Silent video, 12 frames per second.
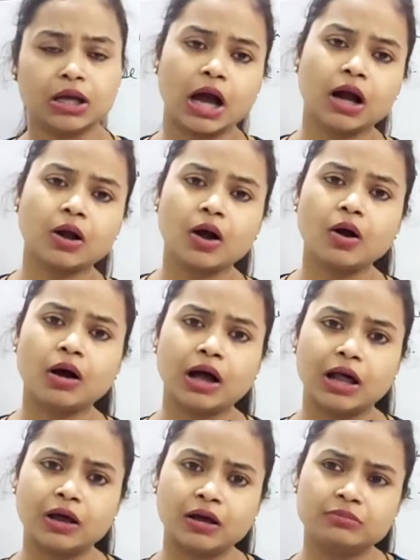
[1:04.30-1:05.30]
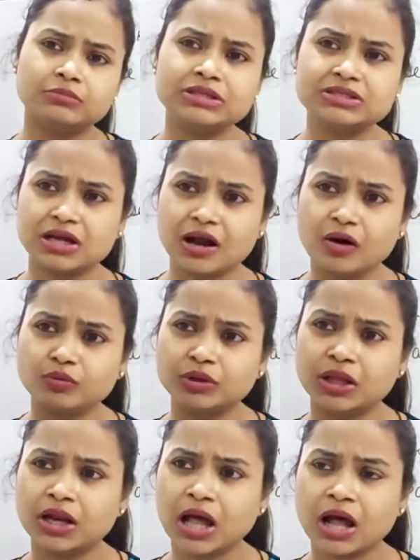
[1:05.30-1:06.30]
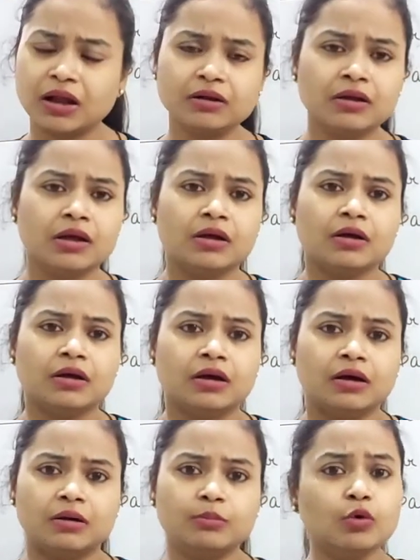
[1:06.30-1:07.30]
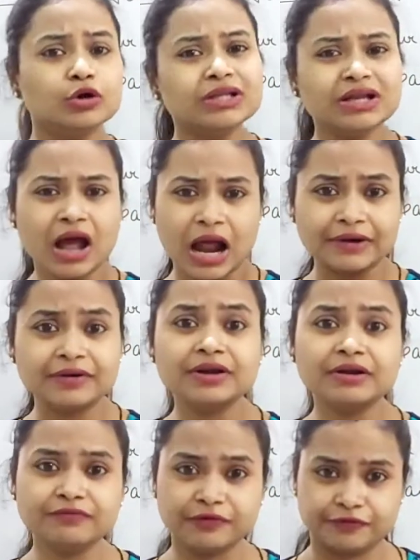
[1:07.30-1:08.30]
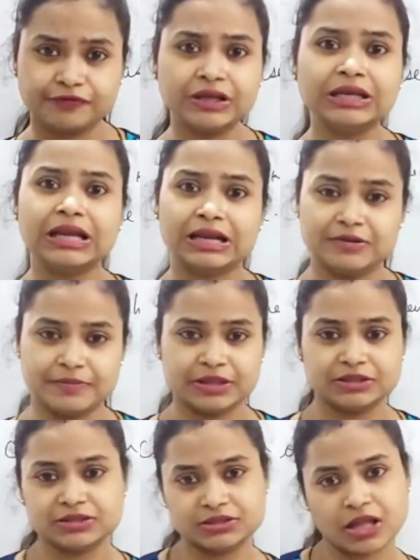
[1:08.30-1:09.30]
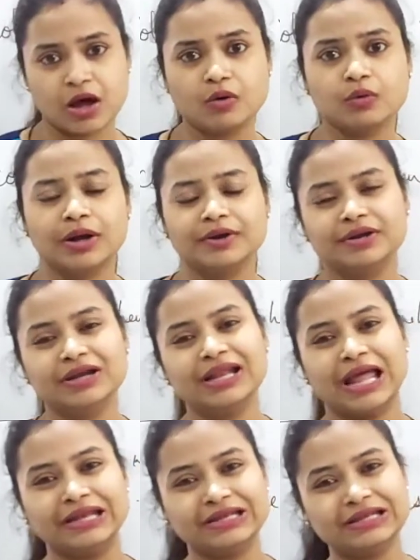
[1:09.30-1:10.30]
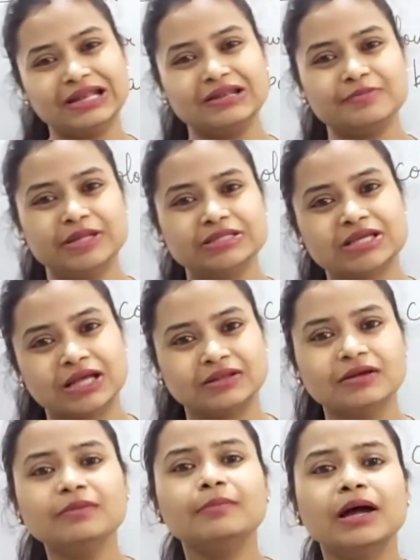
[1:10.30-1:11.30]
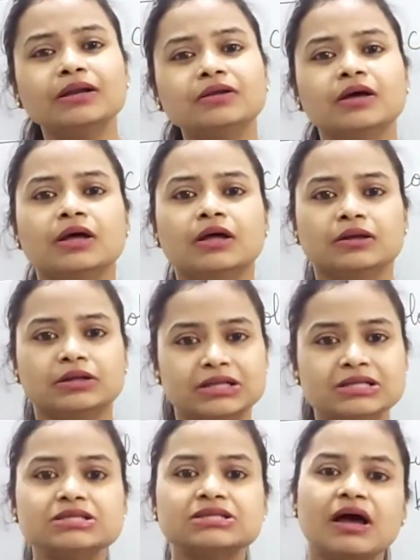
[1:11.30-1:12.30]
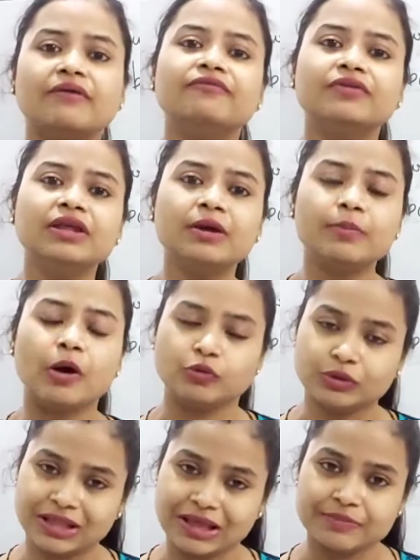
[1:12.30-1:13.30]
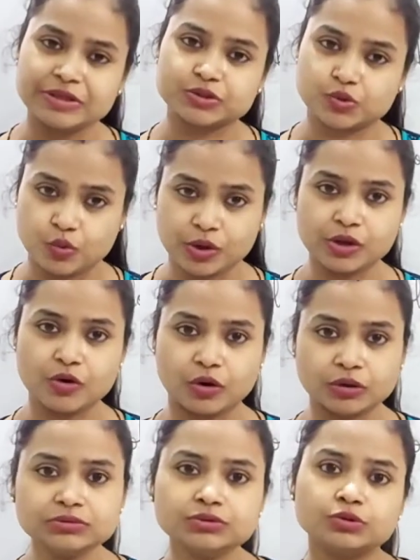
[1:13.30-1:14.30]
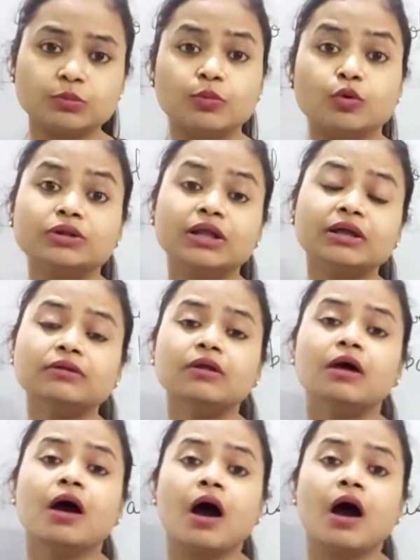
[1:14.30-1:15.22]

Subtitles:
means around there are more than 115 elements now. 119 elements are there, but the discovery about them is going on. So more than